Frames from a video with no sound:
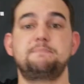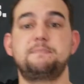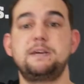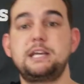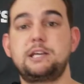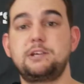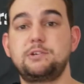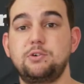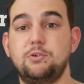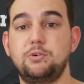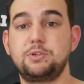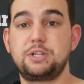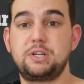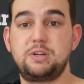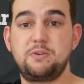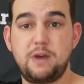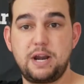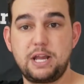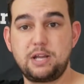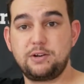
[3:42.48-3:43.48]
beaker is also
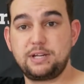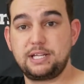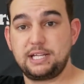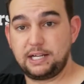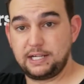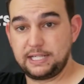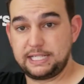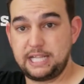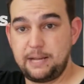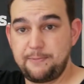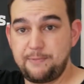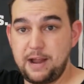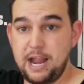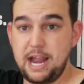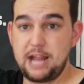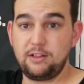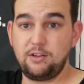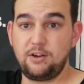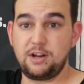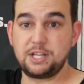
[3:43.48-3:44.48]
running on a separate
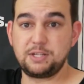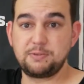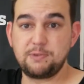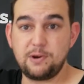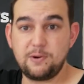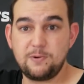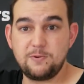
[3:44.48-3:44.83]
airline as well